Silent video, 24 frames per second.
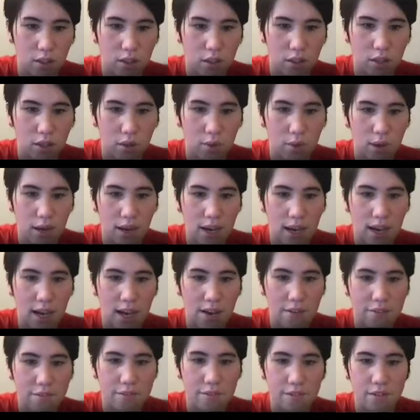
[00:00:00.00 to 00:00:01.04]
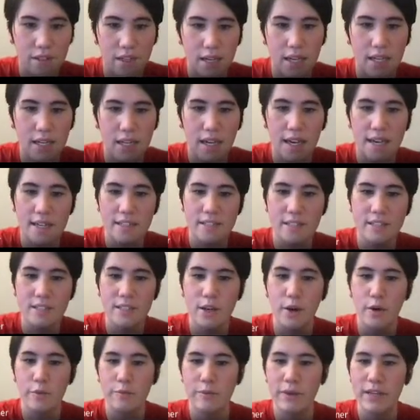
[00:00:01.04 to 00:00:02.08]
You have an
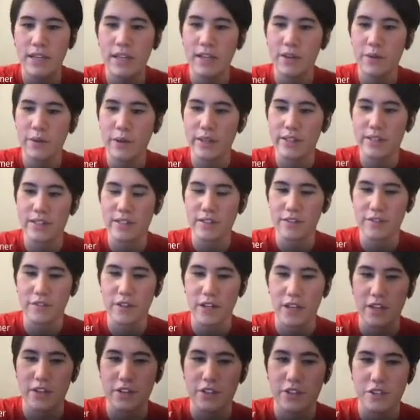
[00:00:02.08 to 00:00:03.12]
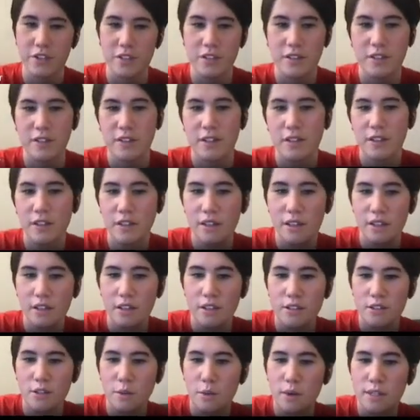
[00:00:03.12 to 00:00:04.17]
isotope mini quiz to finish.
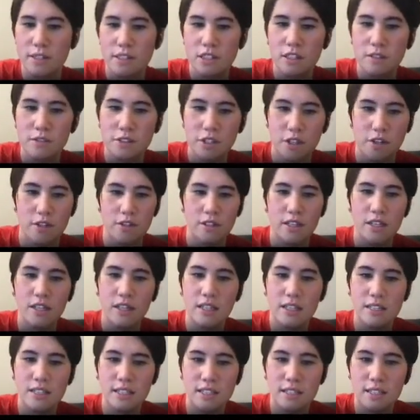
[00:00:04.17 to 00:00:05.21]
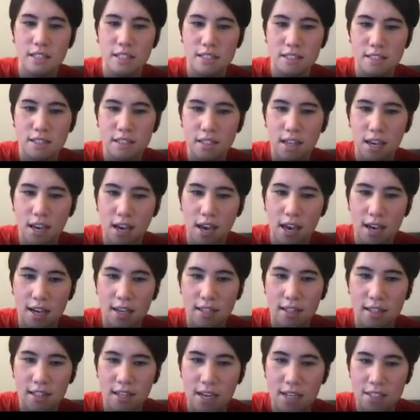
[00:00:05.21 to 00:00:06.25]
So once you've turned in the
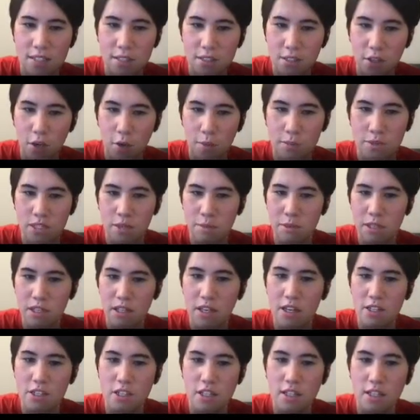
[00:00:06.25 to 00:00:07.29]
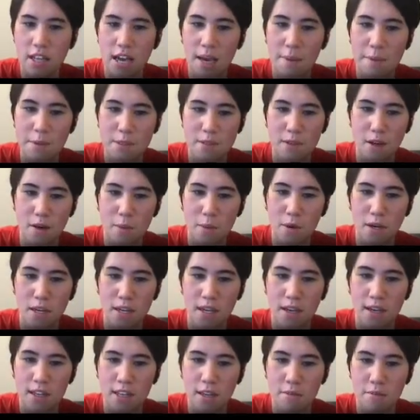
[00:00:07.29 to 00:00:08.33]
isotope simulation lab, start
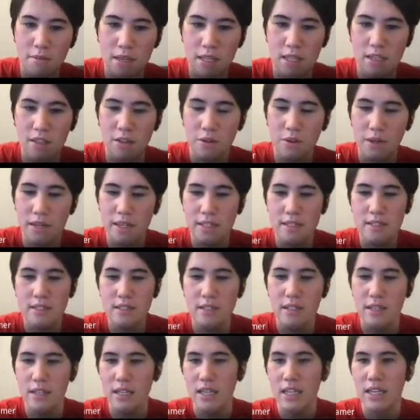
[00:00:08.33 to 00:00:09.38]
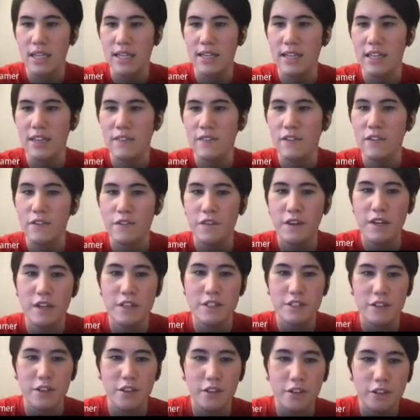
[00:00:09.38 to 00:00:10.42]
working on the mini quiz. And if you
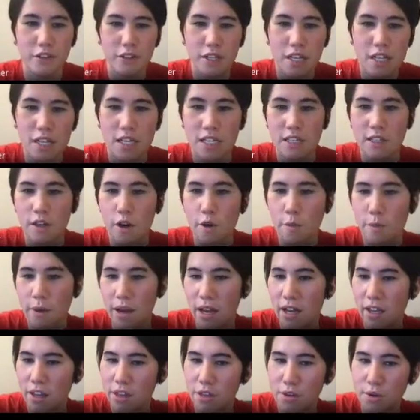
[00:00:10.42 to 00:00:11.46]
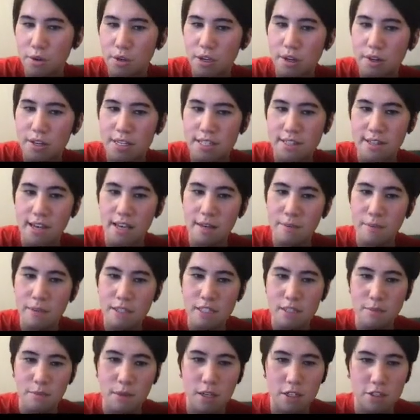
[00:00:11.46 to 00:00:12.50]
finish early, then go back through your
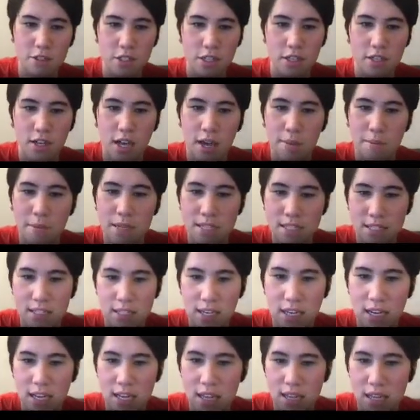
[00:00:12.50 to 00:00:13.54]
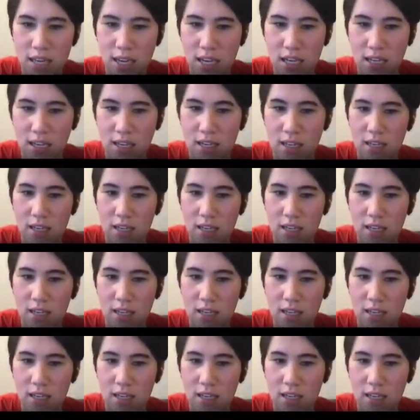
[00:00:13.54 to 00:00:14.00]
assignments. Make sure you're not missing anything.